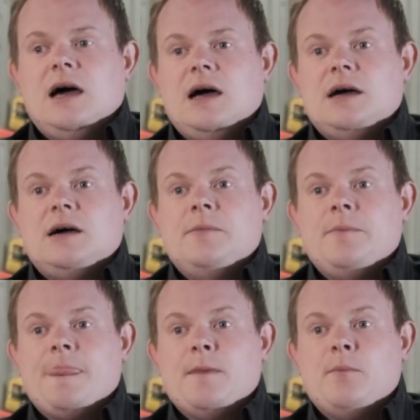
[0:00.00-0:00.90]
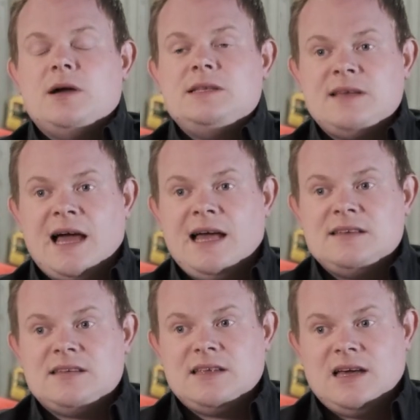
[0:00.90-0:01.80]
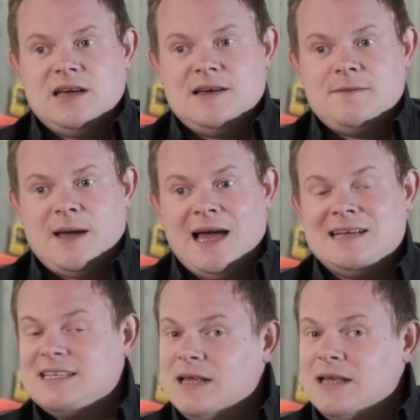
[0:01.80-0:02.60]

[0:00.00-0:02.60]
My dad had